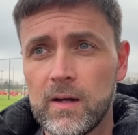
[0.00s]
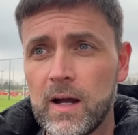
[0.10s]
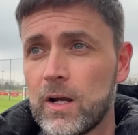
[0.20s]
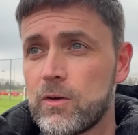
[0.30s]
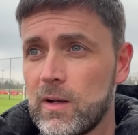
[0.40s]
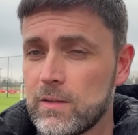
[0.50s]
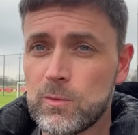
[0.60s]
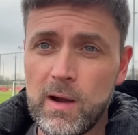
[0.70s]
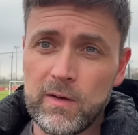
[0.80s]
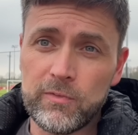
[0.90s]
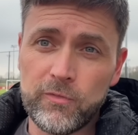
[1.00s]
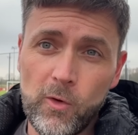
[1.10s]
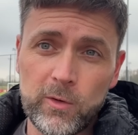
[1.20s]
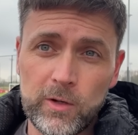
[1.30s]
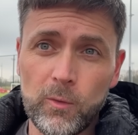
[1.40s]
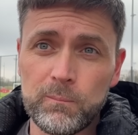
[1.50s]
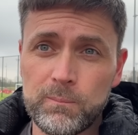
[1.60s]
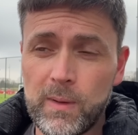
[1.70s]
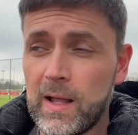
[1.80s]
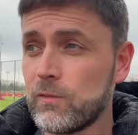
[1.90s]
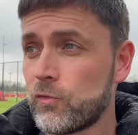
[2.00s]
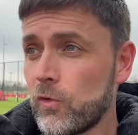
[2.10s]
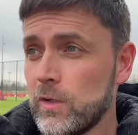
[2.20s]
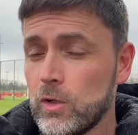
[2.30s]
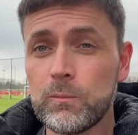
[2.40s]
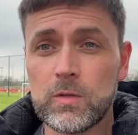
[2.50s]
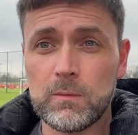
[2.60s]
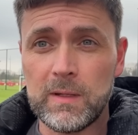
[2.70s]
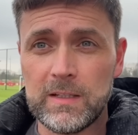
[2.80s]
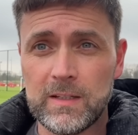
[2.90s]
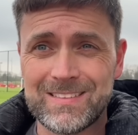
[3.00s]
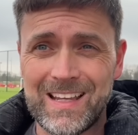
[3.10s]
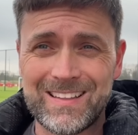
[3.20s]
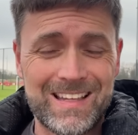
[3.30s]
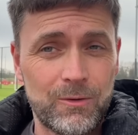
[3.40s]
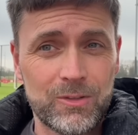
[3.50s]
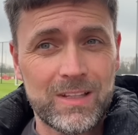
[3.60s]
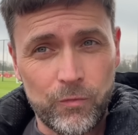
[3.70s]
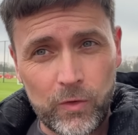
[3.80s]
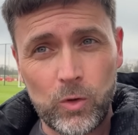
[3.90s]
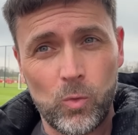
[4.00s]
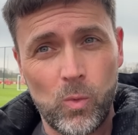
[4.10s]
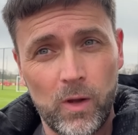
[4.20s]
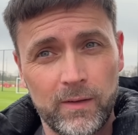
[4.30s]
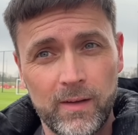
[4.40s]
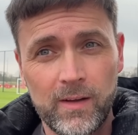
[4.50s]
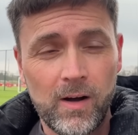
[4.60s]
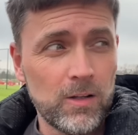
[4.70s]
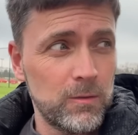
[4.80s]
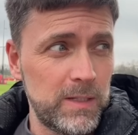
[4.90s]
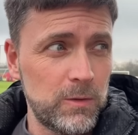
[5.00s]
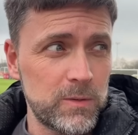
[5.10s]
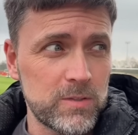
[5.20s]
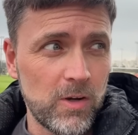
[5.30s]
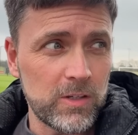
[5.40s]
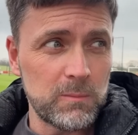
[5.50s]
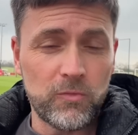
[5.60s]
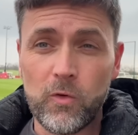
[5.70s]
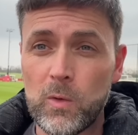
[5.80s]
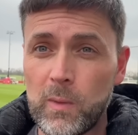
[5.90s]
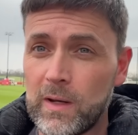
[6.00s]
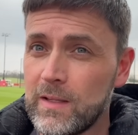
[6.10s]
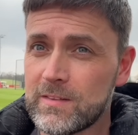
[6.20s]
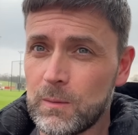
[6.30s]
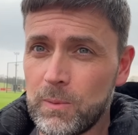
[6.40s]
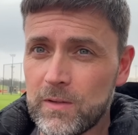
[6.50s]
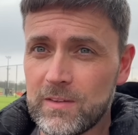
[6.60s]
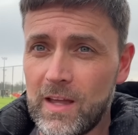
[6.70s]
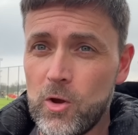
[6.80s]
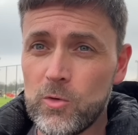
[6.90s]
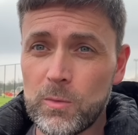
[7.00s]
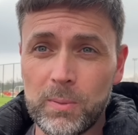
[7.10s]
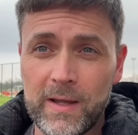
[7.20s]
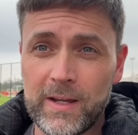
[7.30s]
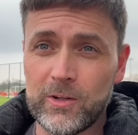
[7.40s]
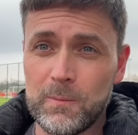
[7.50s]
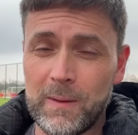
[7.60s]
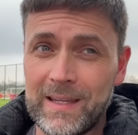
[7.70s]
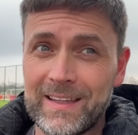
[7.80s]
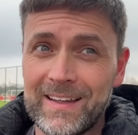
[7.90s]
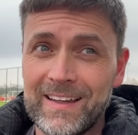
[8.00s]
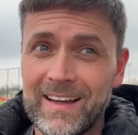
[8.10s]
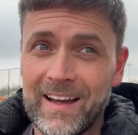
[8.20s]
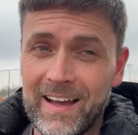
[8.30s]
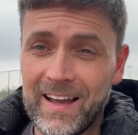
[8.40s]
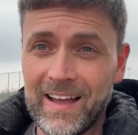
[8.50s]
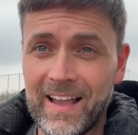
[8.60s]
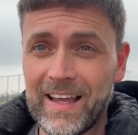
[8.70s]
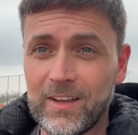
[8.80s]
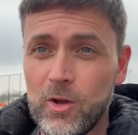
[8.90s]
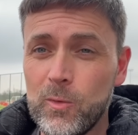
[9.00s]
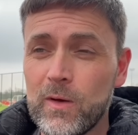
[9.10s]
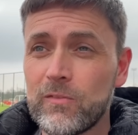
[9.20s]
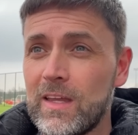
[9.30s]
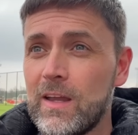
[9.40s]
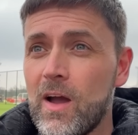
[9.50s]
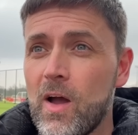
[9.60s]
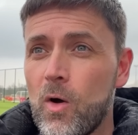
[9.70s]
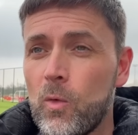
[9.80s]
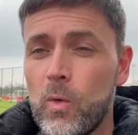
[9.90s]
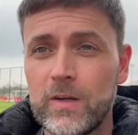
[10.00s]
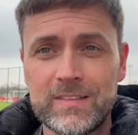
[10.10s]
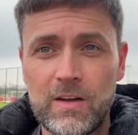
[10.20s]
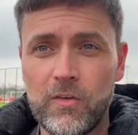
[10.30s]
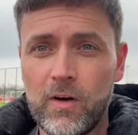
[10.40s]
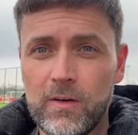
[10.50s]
And credit to Harry for owning up and fronting up to the media today, because that was a difficult one. All the media were talking before we went into the press, like, who's the player going to be? Like, who of the worst ever